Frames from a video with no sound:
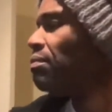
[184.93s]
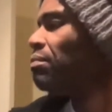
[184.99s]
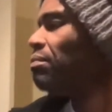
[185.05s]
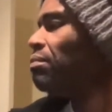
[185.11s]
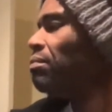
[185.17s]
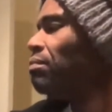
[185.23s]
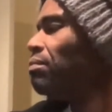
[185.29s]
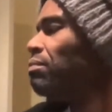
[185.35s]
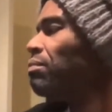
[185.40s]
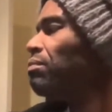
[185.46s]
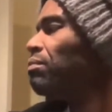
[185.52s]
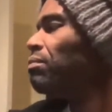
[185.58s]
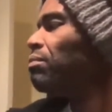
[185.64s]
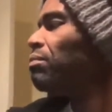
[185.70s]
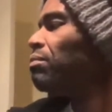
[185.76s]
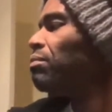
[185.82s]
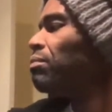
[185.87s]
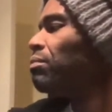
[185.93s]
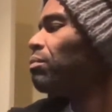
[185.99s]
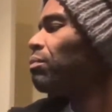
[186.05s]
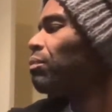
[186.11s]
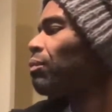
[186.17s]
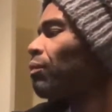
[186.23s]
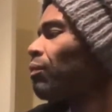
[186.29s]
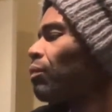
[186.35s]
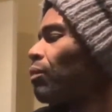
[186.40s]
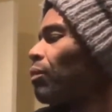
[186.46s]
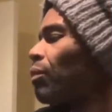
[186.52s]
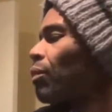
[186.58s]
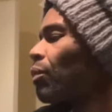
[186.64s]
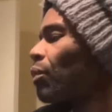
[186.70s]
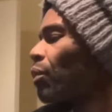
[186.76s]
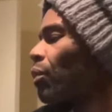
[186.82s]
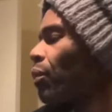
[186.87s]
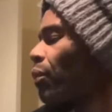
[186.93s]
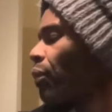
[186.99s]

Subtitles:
Nobody speaks.